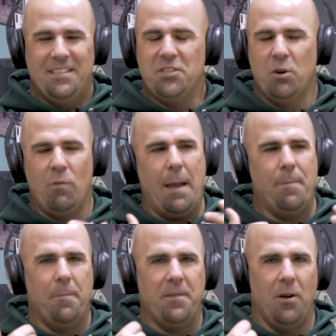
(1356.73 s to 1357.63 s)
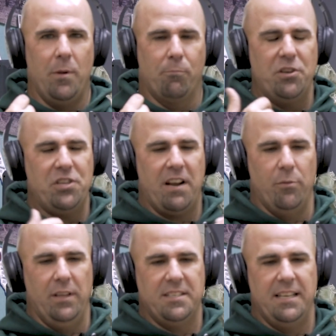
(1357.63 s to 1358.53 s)
To wrap up, we appreciate
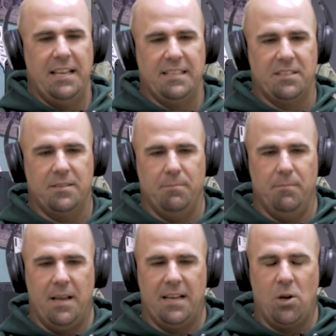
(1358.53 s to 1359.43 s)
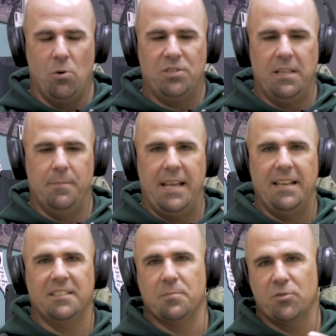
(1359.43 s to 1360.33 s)
everyone listening. As Coach said in the
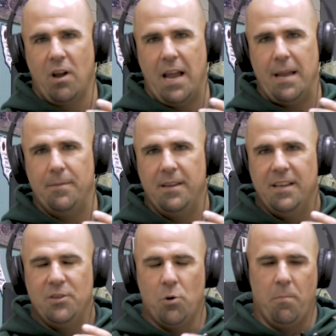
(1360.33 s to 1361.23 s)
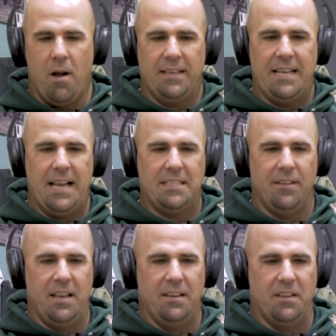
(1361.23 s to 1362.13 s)
beginning, subscribe to our podcast
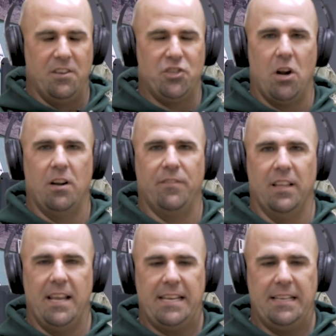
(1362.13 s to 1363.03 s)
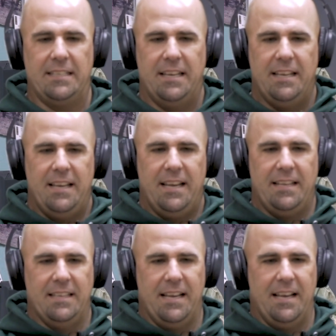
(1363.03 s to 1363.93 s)
and share it if you like it.
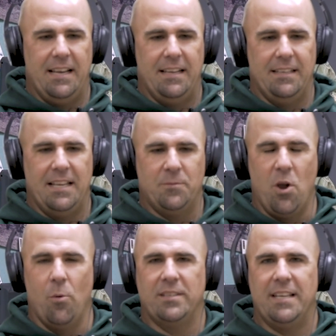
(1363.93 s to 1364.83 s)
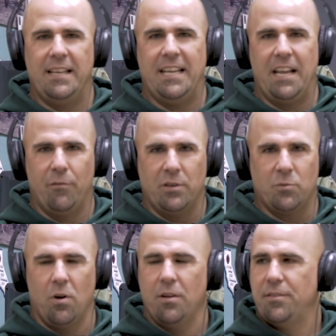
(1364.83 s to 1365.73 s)
And as we always say, take it for what
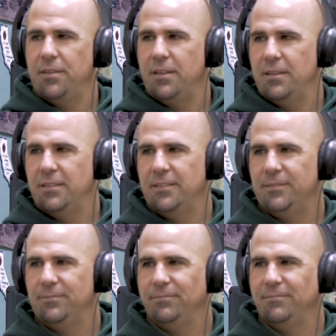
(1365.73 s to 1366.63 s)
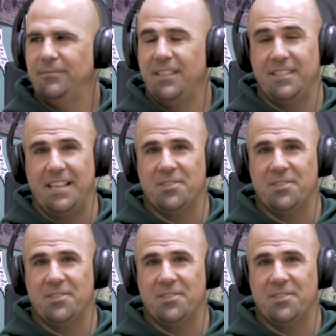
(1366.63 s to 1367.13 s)
it's worth and stay